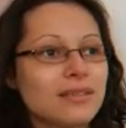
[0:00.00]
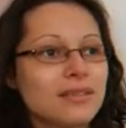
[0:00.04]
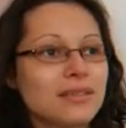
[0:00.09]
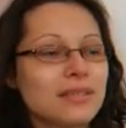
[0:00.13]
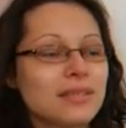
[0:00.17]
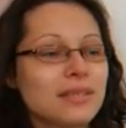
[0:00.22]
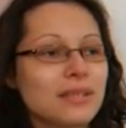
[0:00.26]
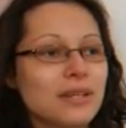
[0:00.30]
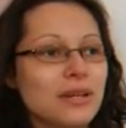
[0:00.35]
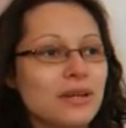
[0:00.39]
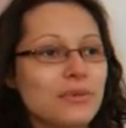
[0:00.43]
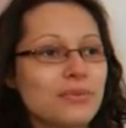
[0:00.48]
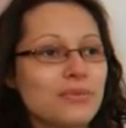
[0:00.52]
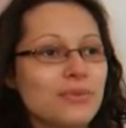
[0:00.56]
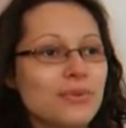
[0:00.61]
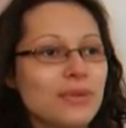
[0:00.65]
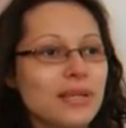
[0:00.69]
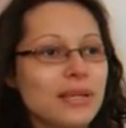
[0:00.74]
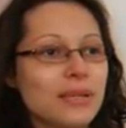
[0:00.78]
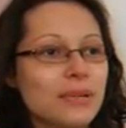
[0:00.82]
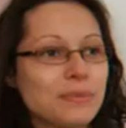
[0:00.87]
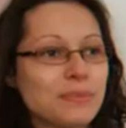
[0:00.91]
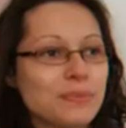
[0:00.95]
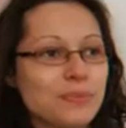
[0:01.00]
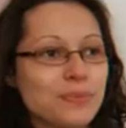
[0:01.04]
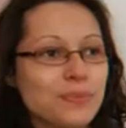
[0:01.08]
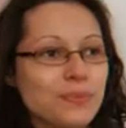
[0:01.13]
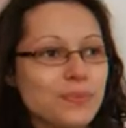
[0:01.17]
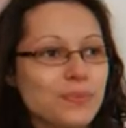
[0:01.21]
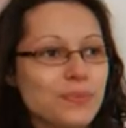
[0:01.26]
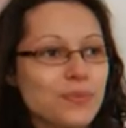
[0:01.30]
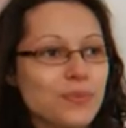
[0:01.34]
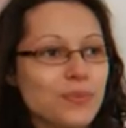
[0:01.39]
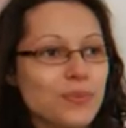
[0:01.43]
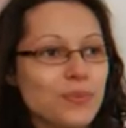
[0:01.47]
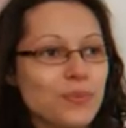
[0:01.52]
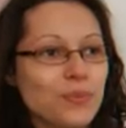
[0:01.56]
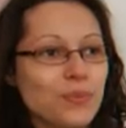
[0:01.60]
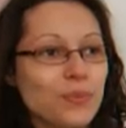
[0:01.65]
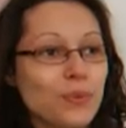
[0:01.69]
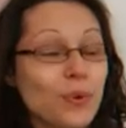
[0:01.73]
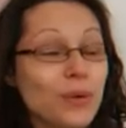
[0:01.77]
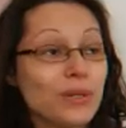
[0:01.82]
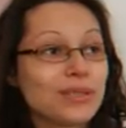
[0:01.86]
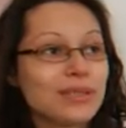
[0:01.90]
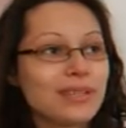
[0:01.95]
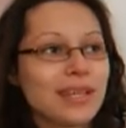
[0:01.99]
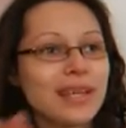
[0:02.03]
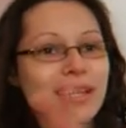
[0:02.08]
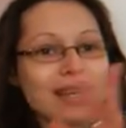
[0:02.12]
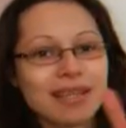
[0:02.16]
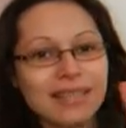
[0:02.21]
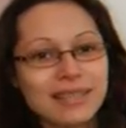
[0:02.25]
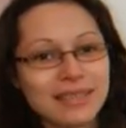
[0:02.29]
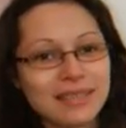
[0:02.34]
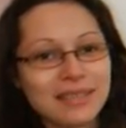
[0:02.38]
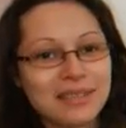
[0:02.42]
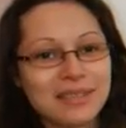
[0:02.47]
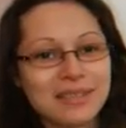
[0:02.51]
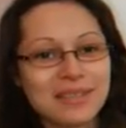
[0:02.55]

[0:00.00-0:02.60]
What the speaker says: So hopefully one day